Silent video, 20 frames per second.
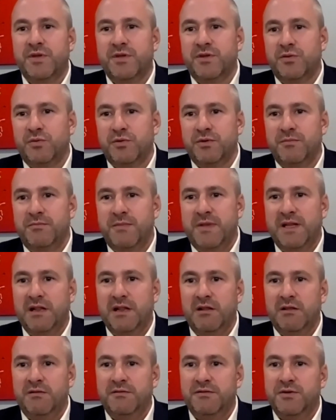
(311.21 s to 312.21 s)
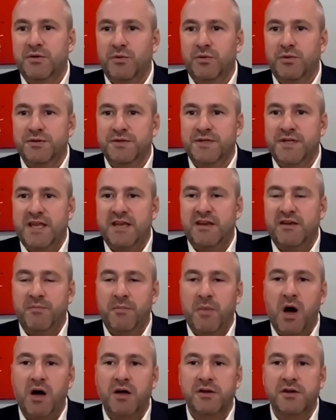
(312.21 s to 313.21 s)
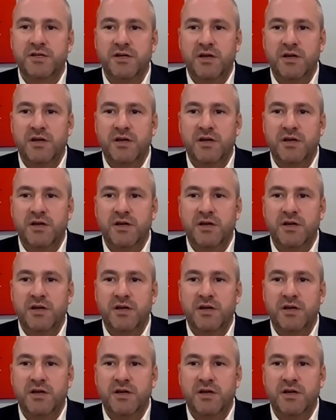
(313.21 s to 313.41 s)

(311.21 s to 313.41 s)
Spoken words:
towards the end of March.